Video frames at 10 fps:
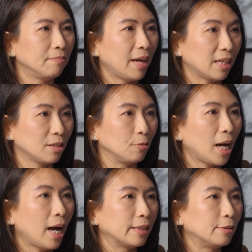Max
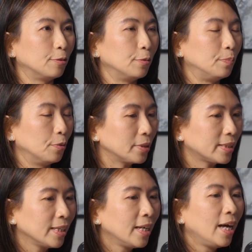Lucado
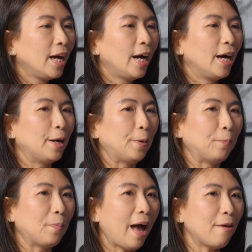books.
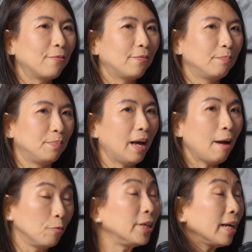I'm
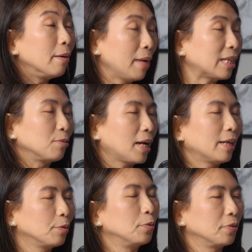reading a Max
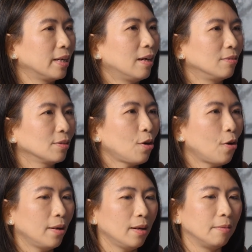Lucado book now
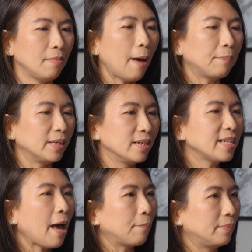called Happiness
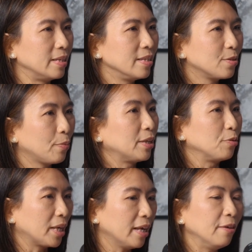Happens When You
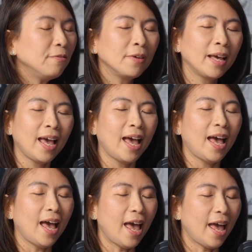Give.
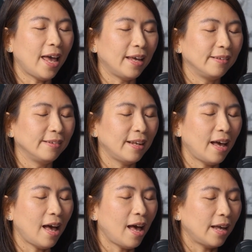And
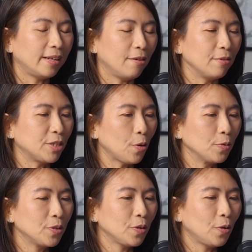there is
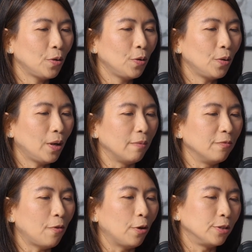also,
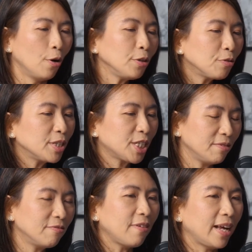for
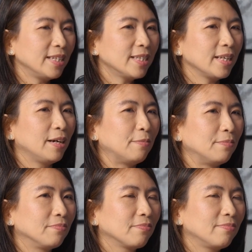non-Christian friends,
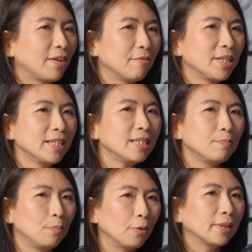there is this
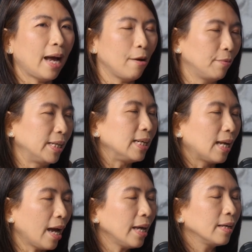book that I really
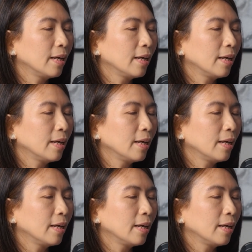like,